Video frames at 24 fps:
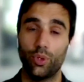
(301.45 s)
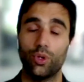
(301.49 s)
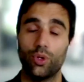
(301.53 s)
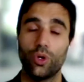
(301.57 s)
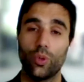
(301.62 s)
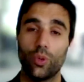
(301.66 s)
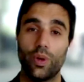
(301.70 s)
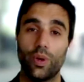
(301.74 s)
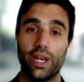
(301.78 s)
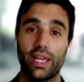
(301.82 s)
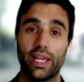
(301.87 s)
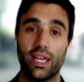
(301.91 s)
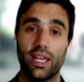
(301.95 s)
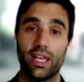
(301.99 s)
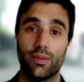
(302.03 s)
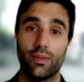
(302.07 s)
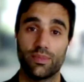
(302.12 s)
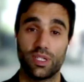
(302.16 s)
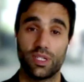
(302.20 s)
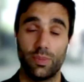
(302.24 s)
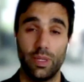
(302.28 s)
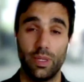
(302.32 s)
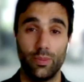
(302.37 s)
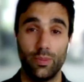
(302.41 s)
important when it
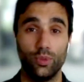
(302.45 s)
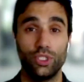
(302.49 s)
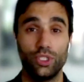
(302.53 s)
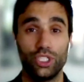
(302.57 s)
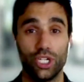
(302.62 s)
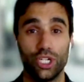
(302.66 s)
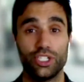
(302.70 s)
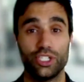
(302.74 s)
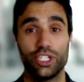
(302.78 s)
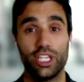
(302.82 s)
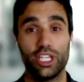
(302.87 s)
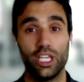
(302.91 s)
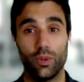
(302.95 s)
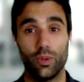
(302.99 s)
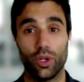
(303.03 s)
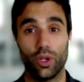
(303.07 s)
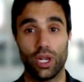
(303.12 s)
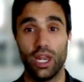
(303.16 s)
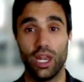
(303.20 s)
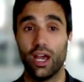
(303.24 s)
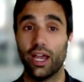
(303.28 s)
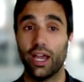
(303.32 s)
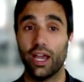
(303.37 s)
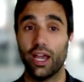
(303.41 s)
comes to people judging
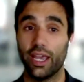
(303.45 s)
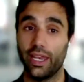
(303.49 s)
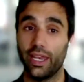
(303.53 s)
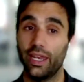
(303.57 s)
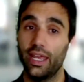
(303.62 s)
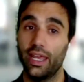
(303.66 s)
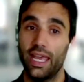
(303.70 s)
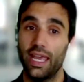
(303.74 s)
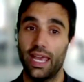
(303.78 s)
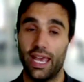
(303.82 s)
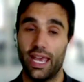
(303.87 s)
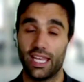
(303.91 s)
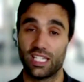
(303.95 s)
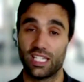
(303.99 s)
you online,